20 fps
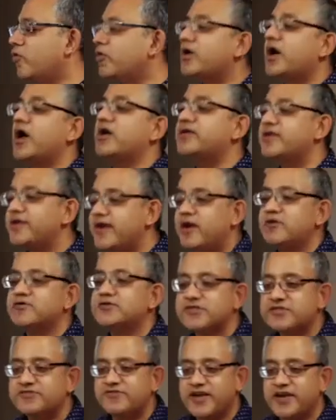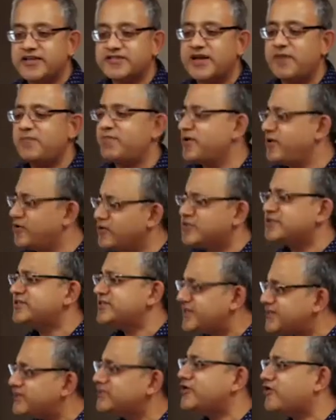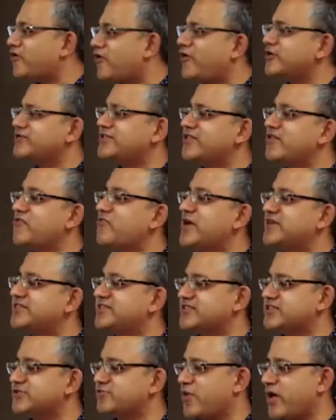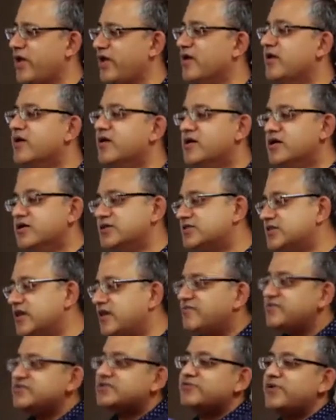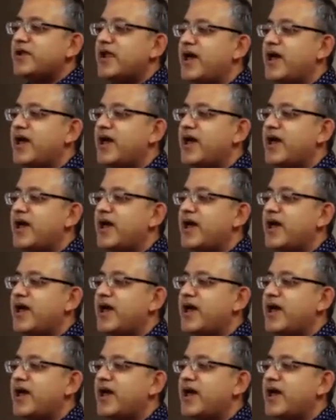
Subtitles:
country houses, for example, and you'll see this across in the West as well. Servants will